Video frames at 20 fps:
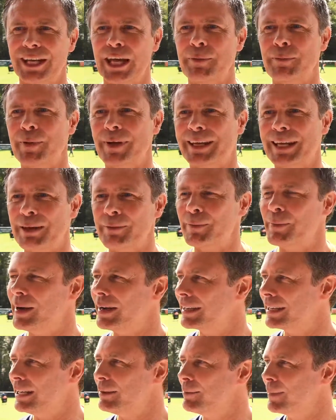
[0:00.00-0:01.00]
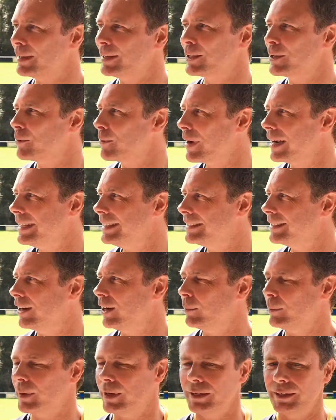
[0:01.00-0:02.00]
no, keep it, keep him, keep him under the
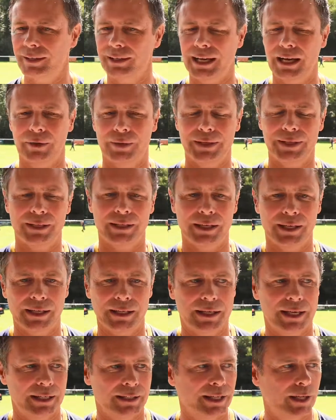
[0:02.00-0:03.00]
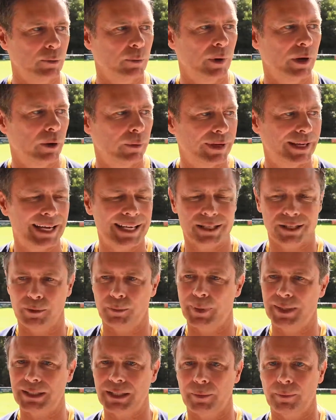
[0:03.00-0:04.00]
radar. But no, he, he, he did well. He actually
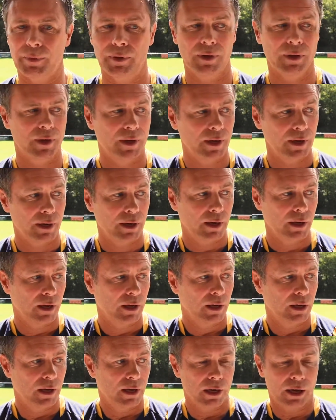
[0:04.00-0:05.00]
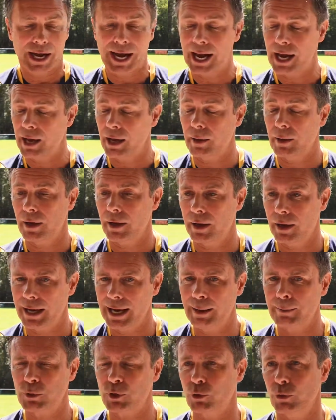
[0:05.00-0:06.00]
picked up ha
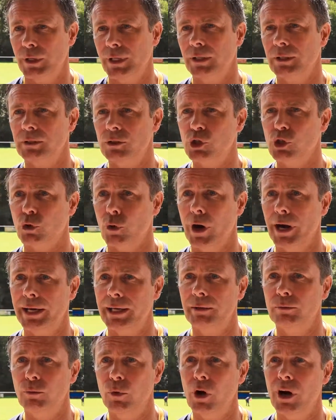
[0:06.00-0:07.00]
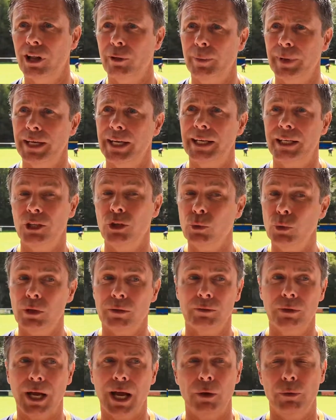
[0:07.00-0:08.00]
hamstring strain right at the beginning. You wouldn't
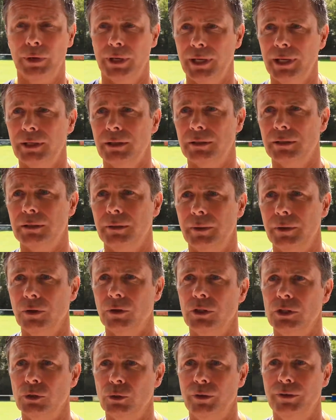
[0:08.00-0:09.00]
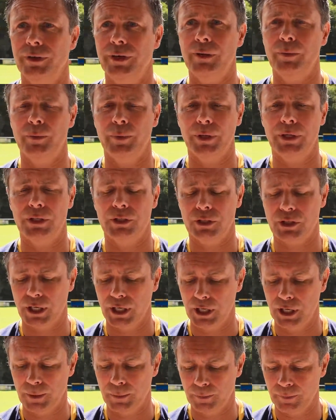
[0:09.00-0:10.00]
have known it, to be honest with you. But
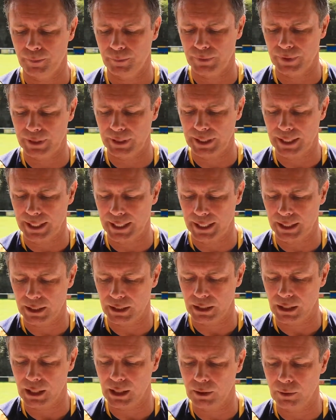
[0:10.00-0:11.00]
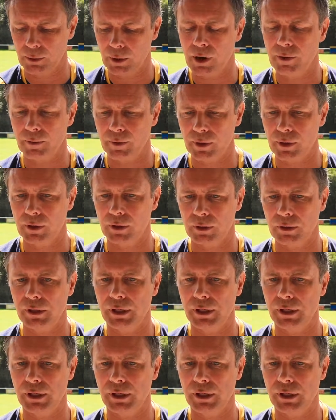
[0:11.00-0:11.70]
um, yeah, I'll, I'll,